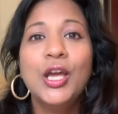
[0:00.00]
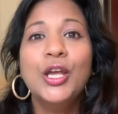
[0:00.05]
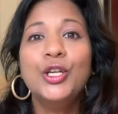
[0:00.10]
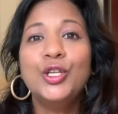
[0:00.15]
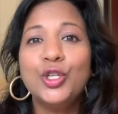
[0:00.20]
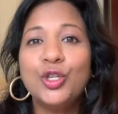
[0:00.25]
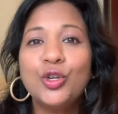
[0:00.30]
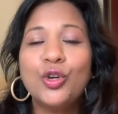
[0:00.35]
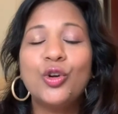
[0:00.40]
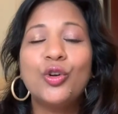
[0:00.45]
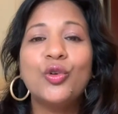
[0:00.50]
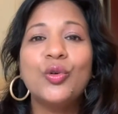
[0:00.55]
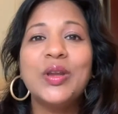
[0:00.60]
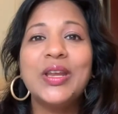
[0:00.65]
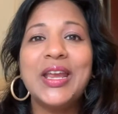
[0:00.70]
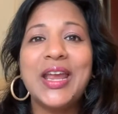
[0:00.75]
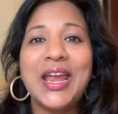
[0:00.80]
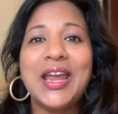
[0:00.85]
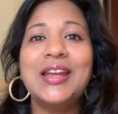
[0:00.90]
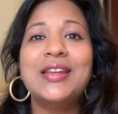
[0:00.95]
to
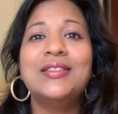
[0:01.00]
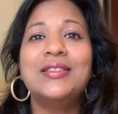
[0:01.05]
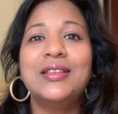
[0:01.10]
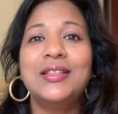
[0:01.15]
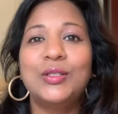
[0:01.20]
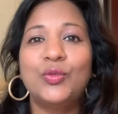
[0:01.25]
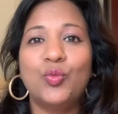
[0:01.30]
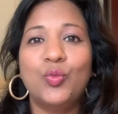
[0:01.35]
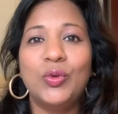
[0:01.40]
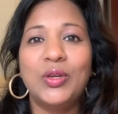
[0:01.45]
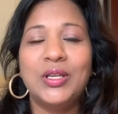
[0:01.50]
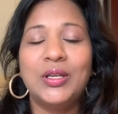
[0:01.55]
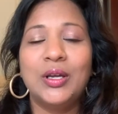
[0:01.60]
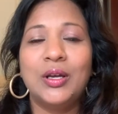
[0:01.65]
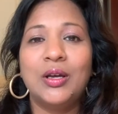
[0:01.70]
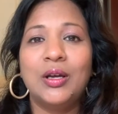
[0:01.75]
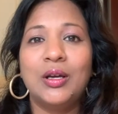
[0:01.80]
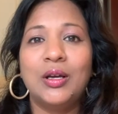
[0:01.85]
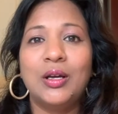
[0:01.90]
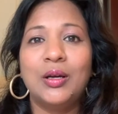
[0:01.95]
create this
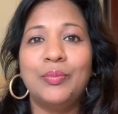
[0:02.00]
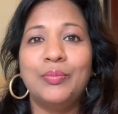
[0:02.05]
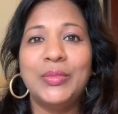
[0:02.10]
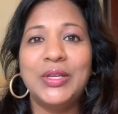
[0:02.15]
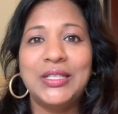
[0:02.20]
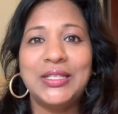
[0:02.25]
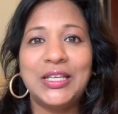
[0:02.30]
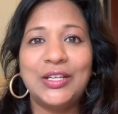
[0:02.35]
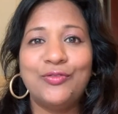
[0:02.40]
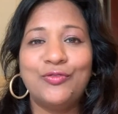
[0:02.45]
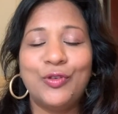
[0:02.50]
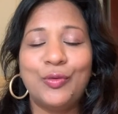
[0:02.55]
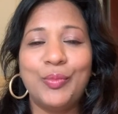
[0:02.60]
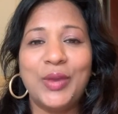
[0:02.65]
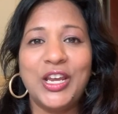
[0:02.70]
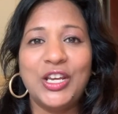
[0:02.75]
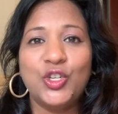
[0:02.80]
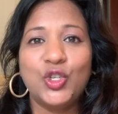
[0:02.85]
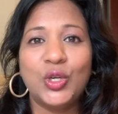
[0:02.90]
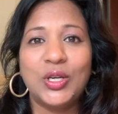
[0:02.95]

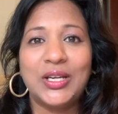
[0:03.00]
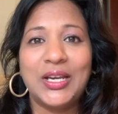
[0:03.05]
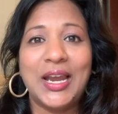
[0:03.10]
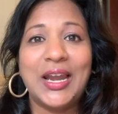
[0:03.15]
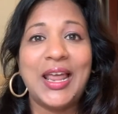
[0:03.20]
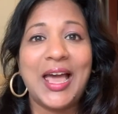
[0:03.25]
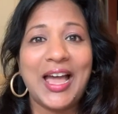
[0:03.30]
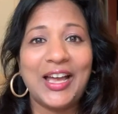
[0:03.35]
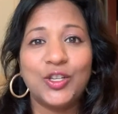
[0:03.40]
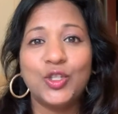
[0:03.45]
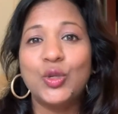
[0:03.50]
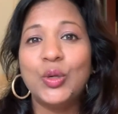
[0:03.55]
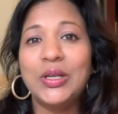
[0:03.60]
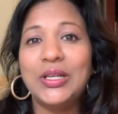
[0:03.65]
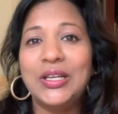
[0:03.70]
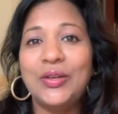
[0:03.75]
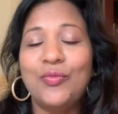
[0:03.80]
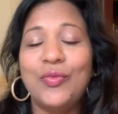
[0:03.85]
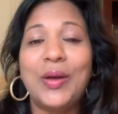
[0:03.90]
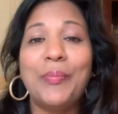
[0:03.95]
misinformation and
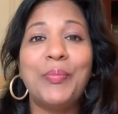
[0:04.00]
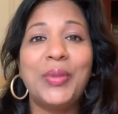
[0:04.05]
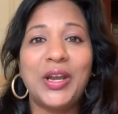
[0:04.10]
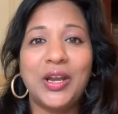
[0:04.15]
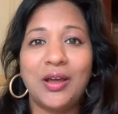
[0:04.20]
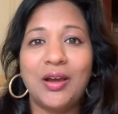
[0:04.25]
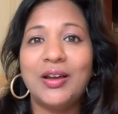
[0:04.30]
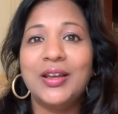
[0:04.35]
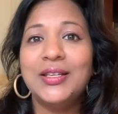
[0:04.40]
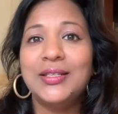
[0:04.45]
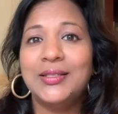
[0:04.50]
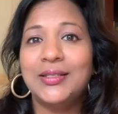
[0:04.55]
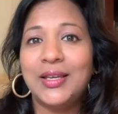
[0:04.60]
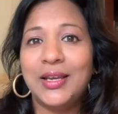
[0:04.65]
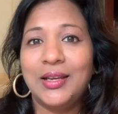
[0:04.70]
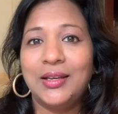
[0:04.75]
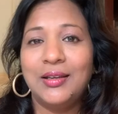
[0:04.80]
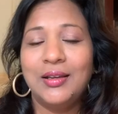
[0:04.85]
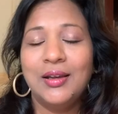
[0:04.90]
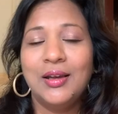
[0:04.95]
actually
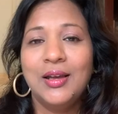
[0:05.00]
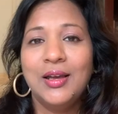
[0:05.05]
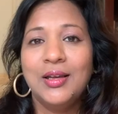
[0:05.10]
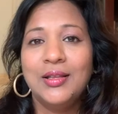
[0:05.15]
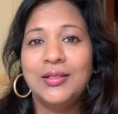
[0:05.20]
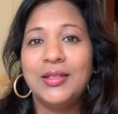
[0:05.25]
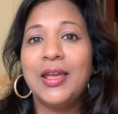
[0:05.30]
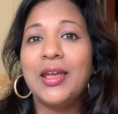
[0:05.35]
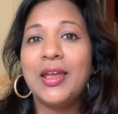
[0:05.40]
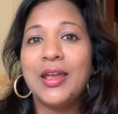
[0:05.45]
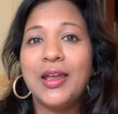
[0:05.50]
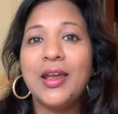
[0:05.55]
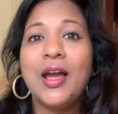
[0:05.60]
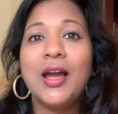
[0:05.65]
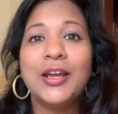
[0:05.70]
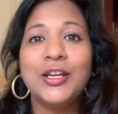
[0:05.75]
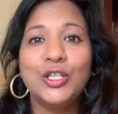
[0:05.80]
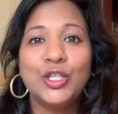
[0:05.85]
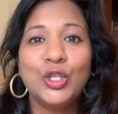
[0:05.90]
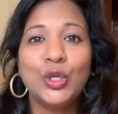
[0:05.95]
weaponizing the
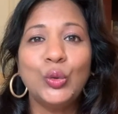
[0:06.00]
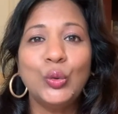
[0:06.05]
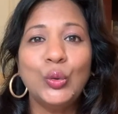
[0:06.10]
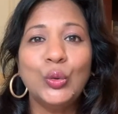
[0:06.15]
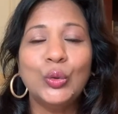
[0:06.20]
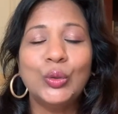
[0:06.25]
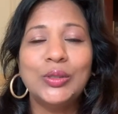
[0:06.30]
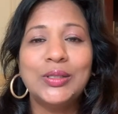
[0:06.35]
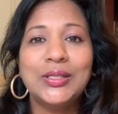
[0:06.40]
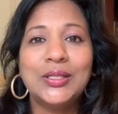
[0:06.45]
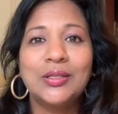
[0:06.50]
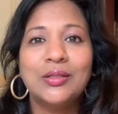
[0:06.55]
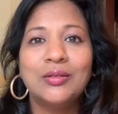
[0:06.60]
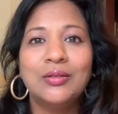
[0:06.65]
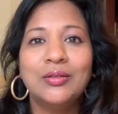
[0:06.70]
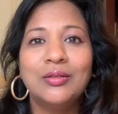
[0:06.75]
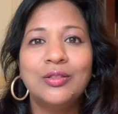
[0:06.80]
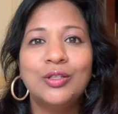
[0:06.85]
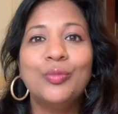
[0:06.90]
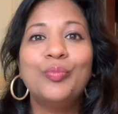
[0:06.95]
AI tools
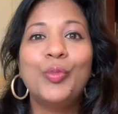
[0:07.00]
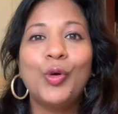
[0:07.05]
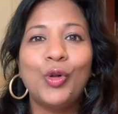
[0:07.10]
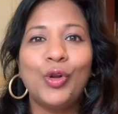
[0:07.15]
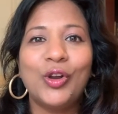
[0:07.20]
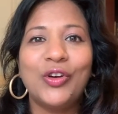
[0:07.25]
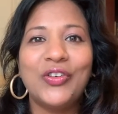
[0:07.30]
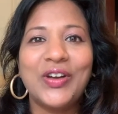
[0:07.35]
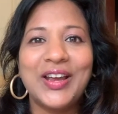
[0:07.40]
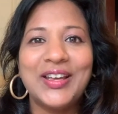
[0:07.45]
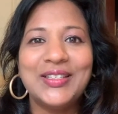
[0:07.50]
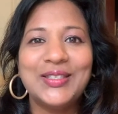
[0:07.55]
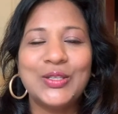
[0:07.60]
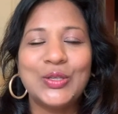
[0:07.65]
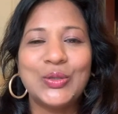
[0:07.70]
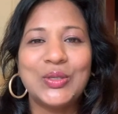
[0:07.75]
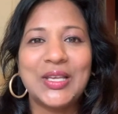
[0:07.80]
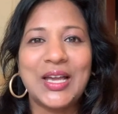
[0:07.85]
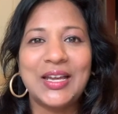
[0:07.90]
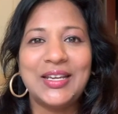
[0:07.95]
to polarize
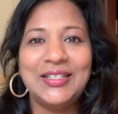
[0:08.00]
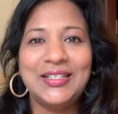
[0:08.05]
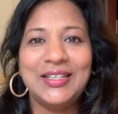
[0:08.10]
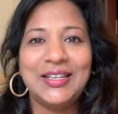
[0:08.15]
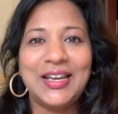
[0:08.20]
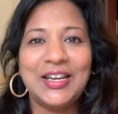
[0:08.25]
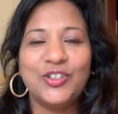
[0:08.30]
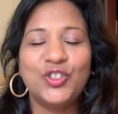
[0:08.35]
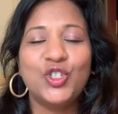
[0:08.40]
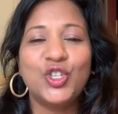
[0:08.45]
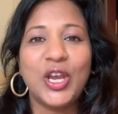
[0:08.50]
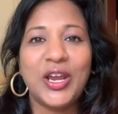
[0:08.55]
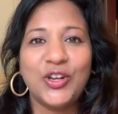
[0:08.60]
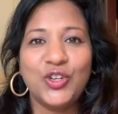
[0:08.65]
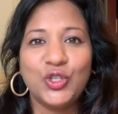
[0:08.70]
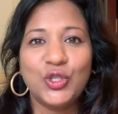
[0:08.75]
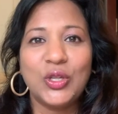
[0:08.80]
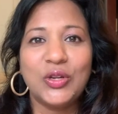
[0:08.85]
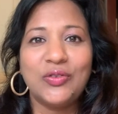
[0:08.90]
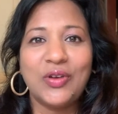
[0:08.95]
society and
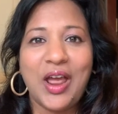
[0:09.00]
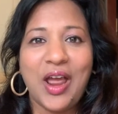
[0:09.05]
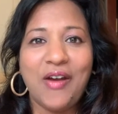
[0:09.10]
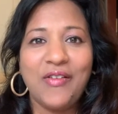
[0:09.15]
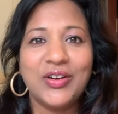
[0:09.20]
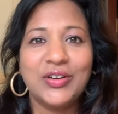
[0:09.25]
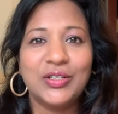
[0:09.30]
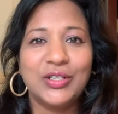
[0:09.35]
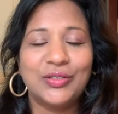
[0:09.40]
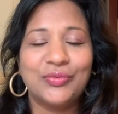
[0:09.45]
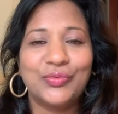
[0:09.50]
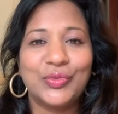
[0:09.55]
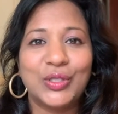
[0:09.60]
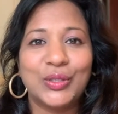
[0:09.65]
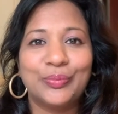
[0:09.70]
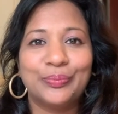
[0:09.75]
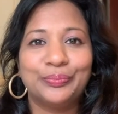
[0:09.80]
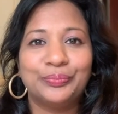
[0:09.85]
change the narratives.